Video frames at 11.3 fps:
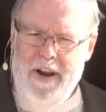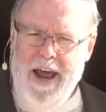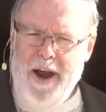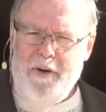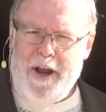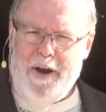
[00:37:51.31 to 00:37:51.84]
I
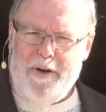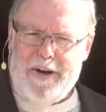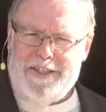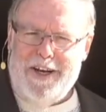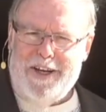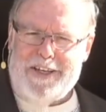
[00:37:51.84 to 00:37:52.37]
don't care what
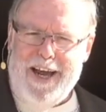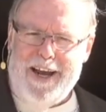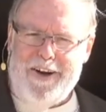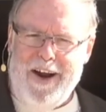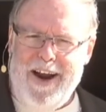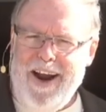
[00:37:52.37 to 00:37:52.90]
she looks like in her
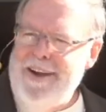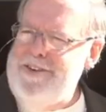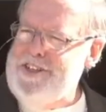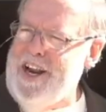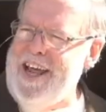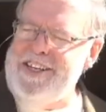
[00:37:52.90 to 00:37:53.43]
hair. I'm just
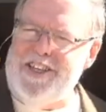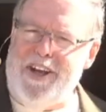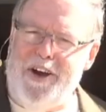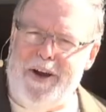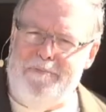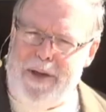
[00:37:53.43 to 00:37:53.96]
glad to see
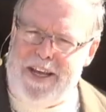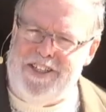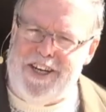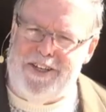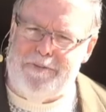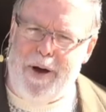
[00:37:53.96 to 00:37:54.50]
her. Me and
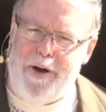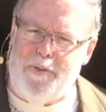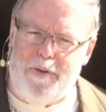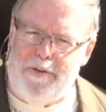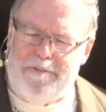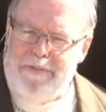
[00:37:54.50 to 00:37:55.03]
Ginger both
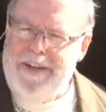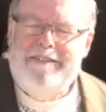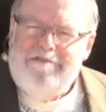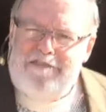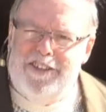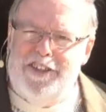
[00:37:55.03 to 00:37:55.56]
want to
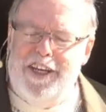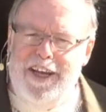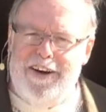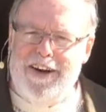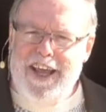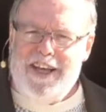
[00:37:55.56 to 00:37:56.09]
just get
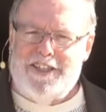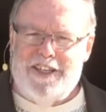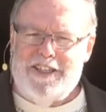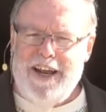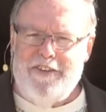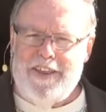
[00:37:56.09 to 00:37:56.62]
her kisses
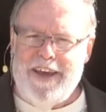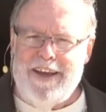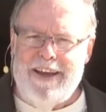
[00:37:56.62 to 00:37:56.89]
and everything.